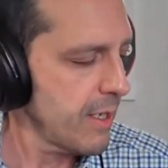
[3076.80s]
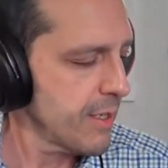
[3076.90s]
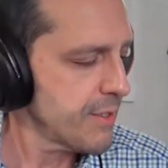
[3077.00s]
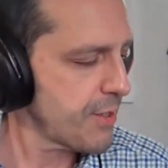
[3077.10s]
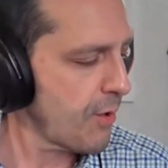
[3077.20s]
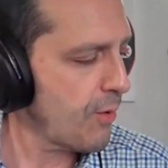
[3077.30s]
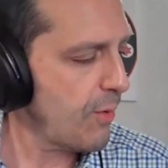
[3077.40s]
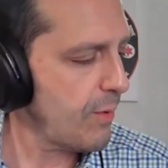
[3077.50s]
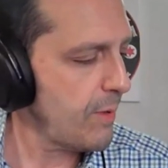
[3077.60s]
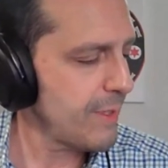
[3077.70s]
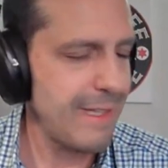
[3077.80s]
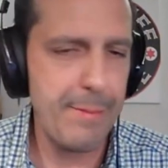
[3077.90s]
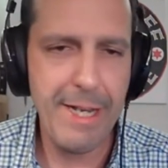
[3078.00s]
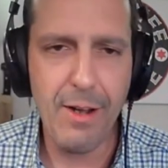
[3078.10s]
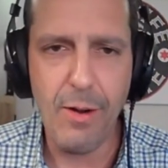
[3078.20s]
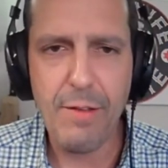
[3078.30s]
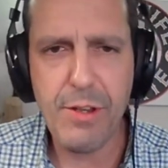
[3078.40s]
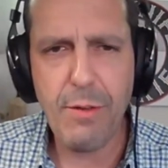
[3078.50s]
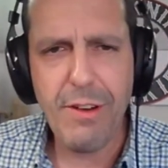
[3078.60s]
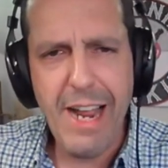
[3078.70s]
So let me know. Have
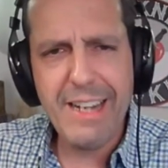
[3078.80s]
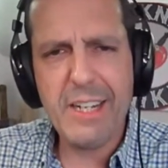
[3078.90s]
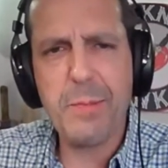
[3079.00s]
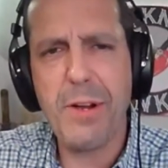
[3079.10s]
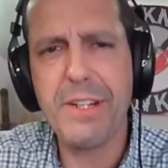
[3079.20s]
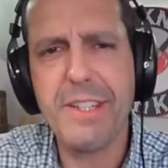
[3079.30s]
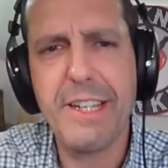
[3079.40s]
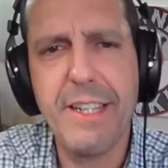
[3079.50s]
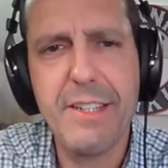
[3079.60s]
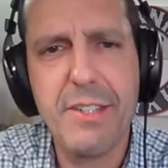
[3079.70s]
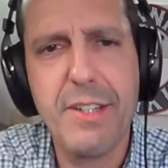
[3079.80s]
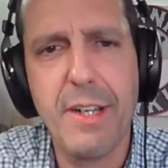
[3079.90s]
you ever had an experience like this?